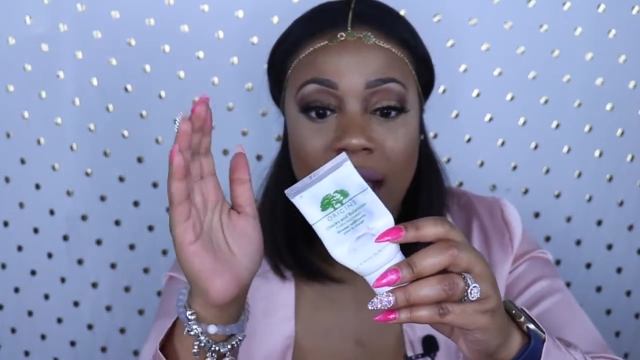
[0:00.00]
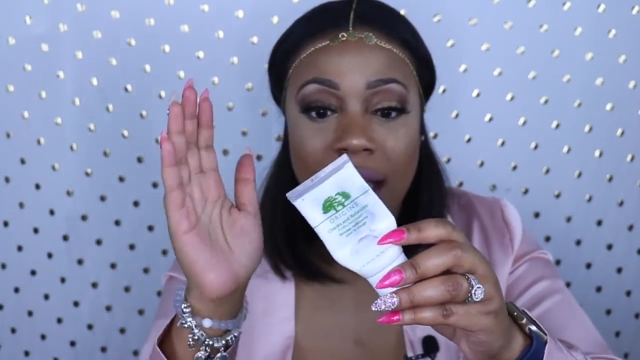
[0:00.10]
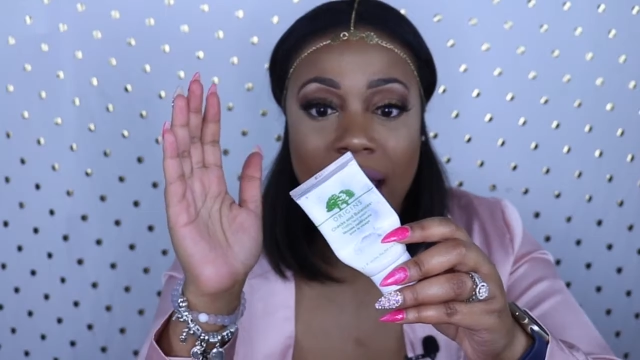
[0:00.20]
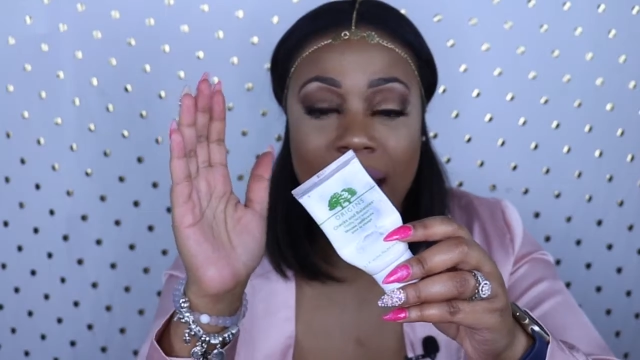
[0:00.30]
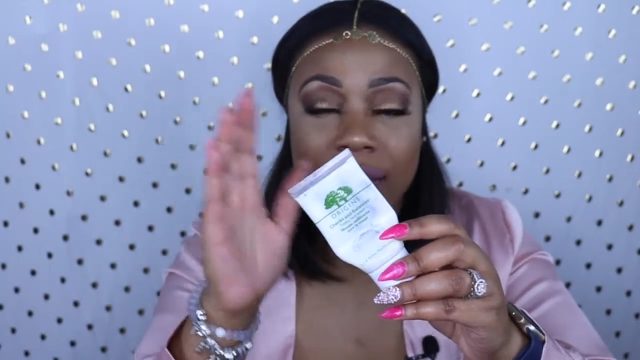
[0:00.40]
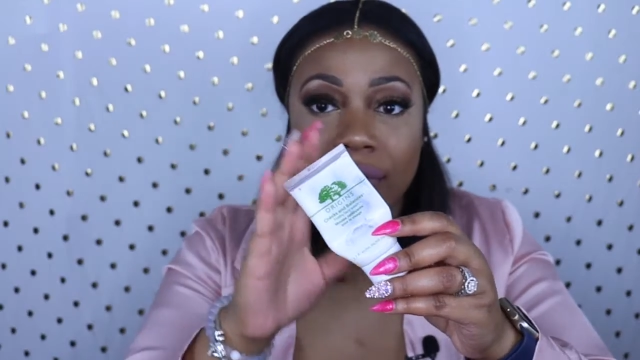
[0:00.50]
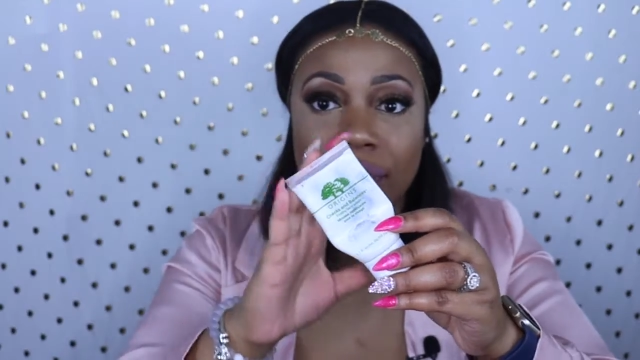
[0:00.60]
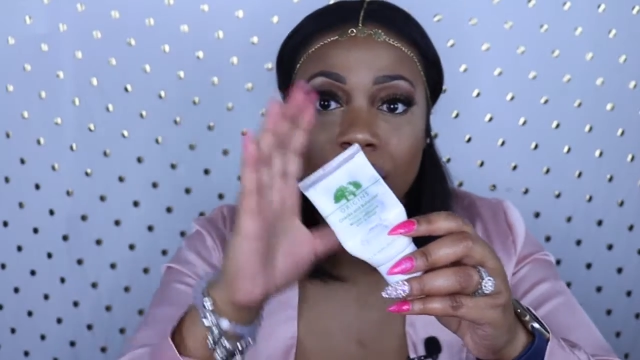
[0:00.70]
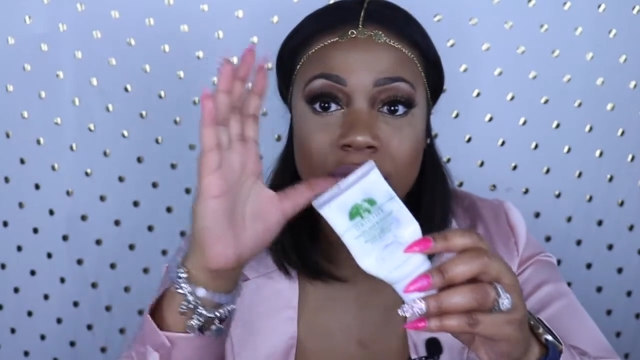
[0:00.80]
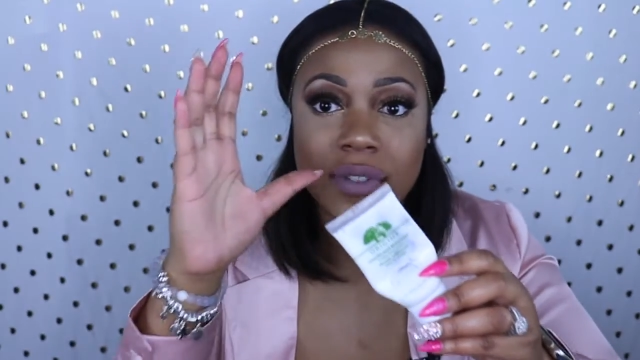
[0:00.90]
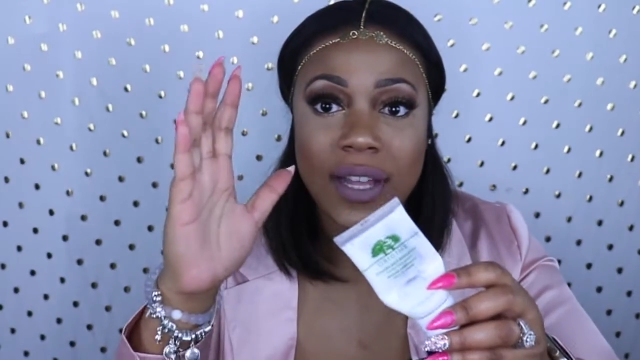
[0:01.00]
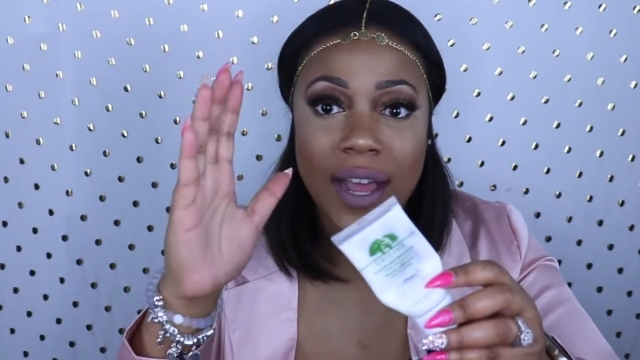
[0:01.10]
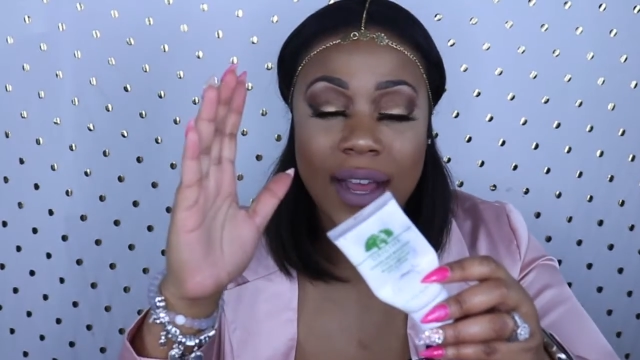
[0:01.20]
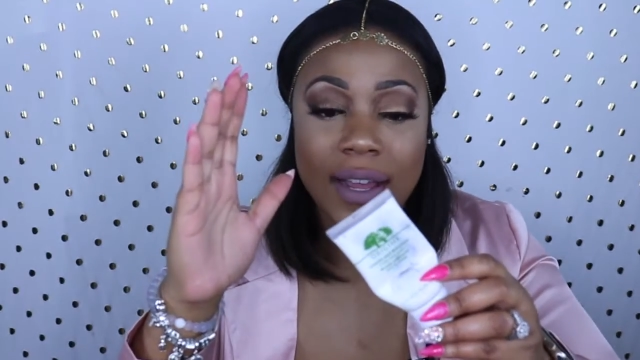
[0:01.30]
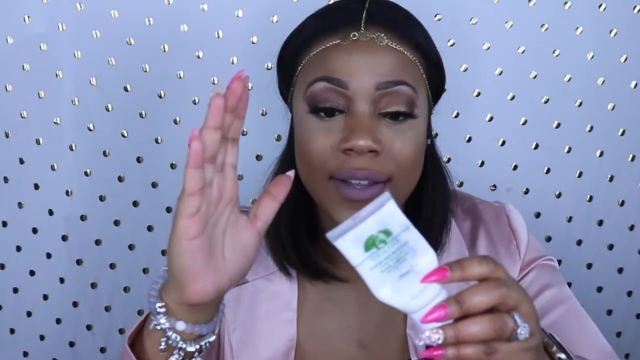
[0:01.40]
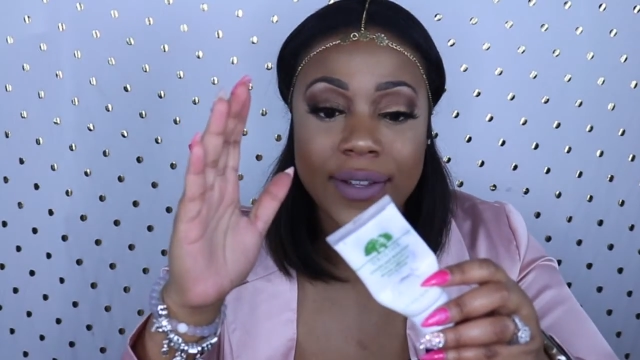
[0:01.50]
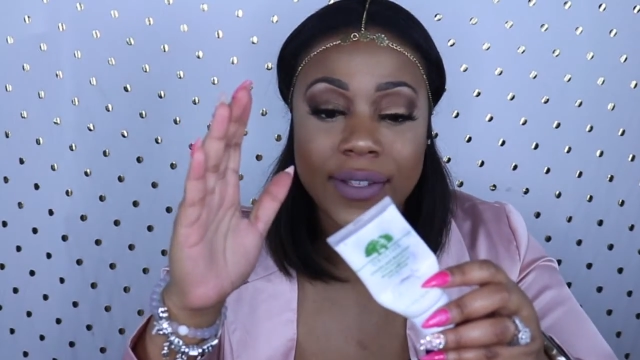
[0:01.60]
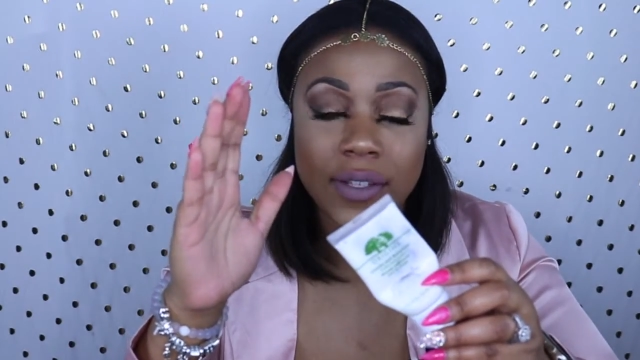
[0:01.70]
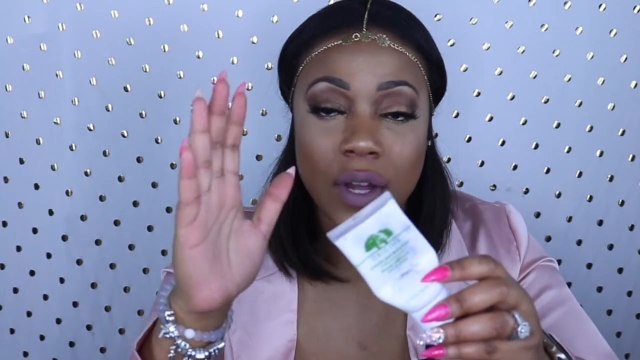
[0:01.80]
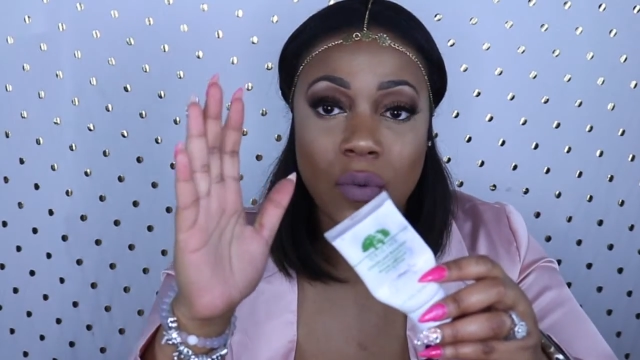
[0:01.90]
I had the full
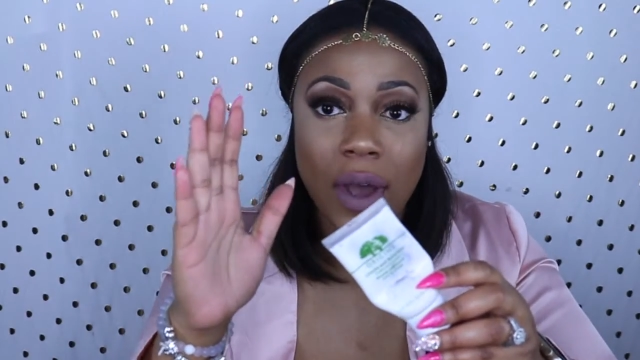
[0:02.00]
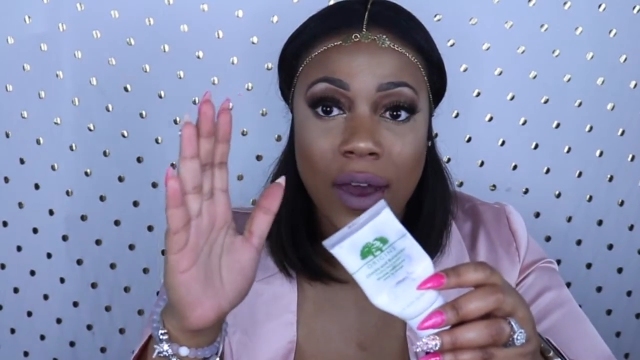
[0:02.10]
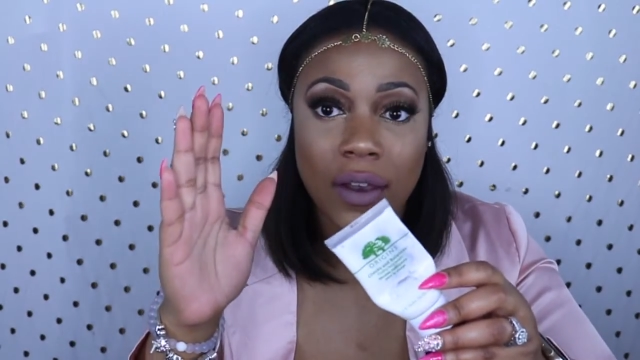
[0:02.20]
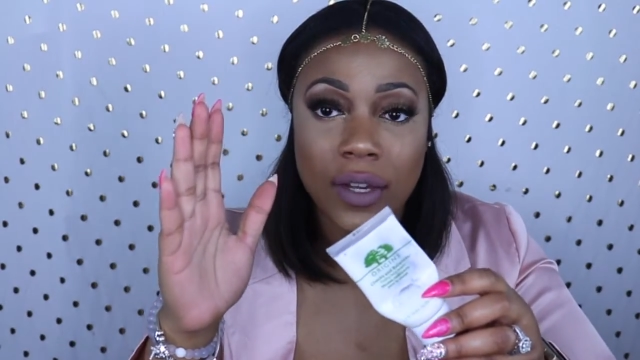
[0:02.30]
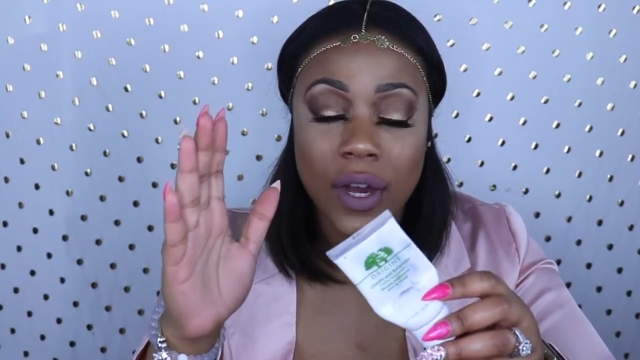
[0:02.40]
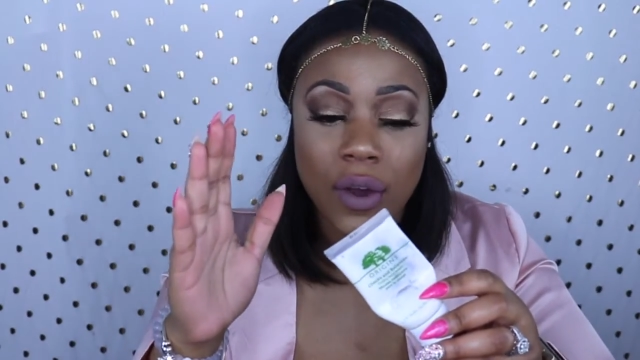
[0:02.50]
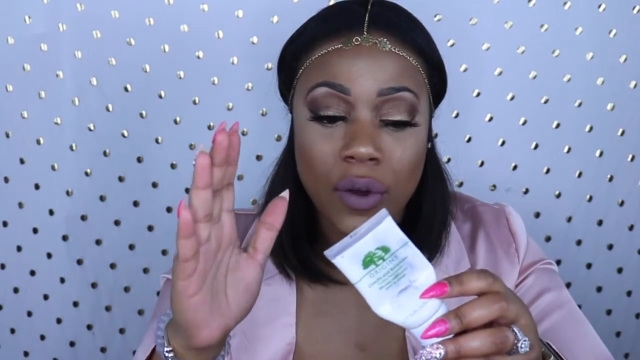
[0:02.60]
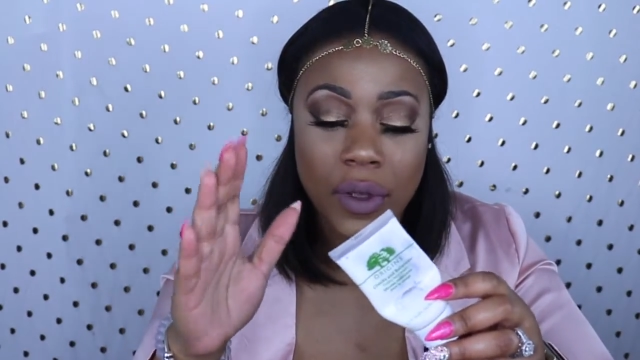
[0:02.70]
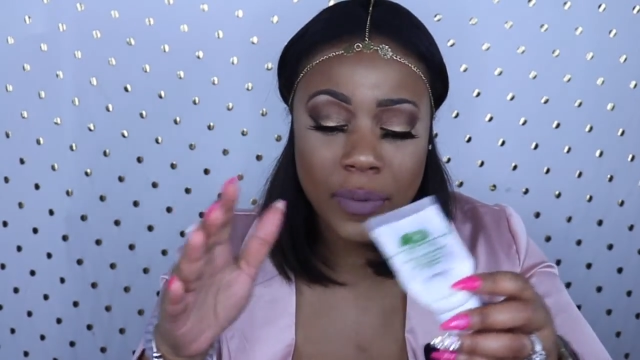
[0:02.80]
size a while ago.